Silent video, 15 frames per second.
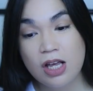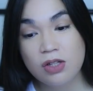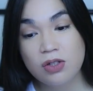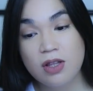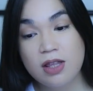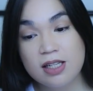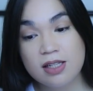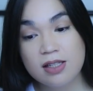
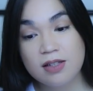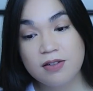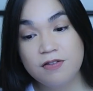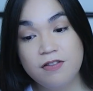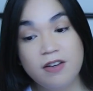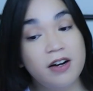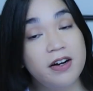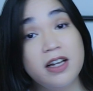So this is a
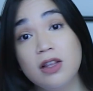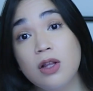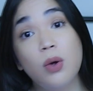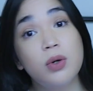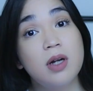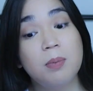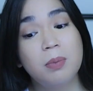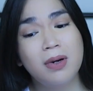very low
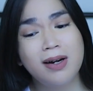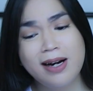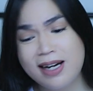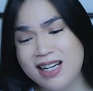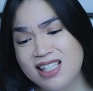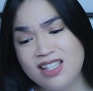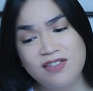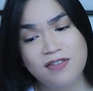number and
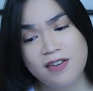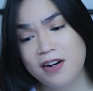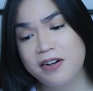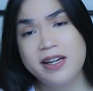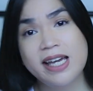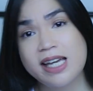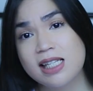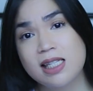it's
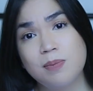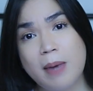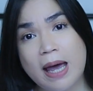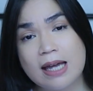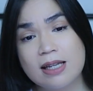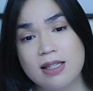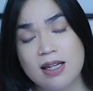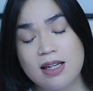very
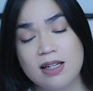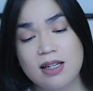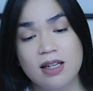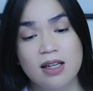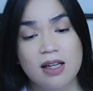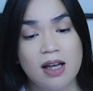expected.